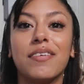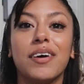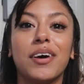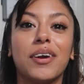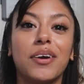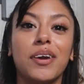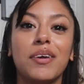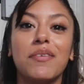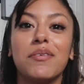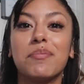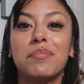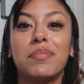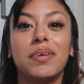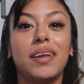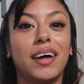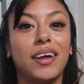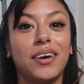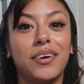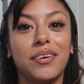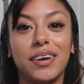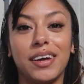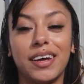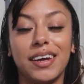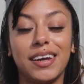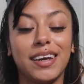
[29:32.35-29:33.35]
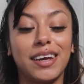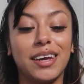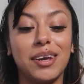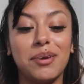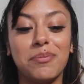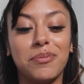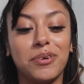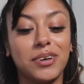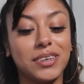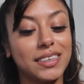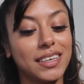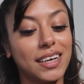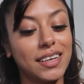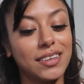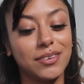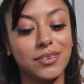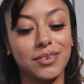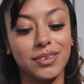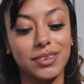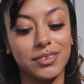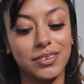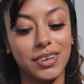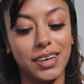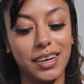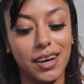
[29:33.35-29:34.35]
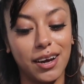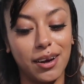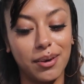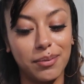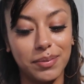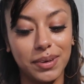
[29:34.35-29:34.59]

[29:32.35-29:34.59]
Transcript: I don't even plan on getting any more tattoos right now